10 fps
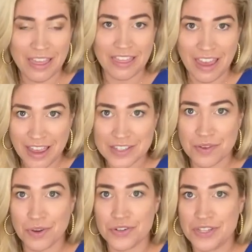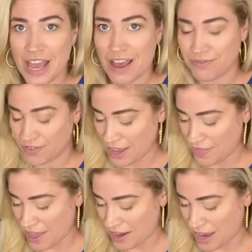the ace of your staff
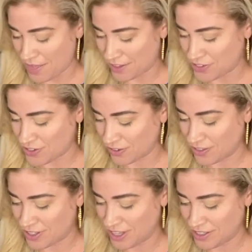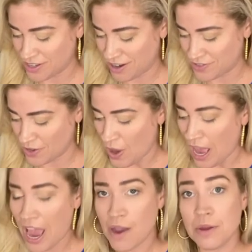and that guy that starts things off. So
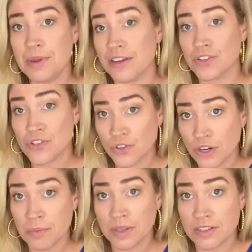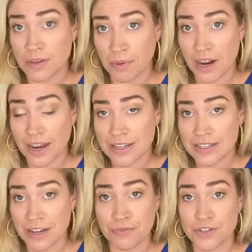I would be extremely
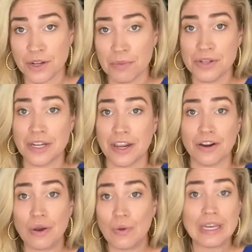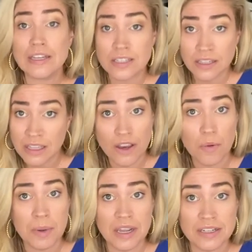surprised if for some reason Gerrit Cole isn't the
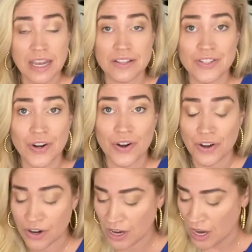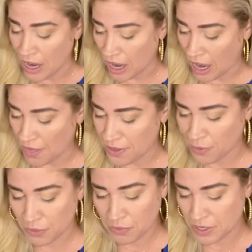opening day starter. Uh, the
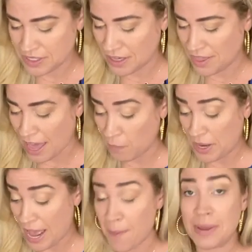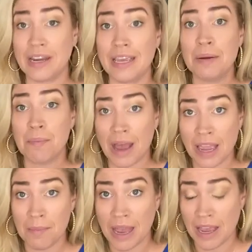only reason that would happen in
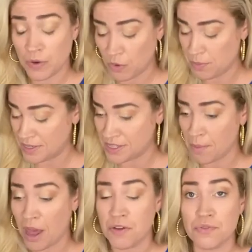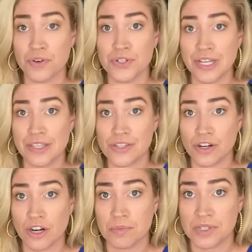my mind would be some unforeseen
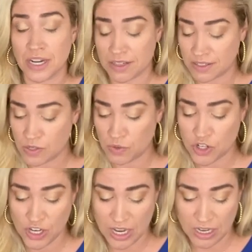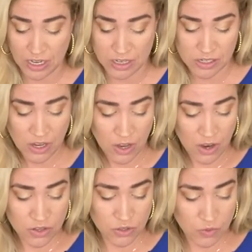circumstances, which the Yankees
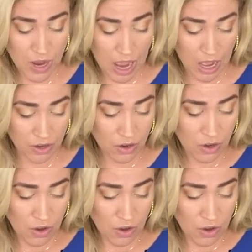do not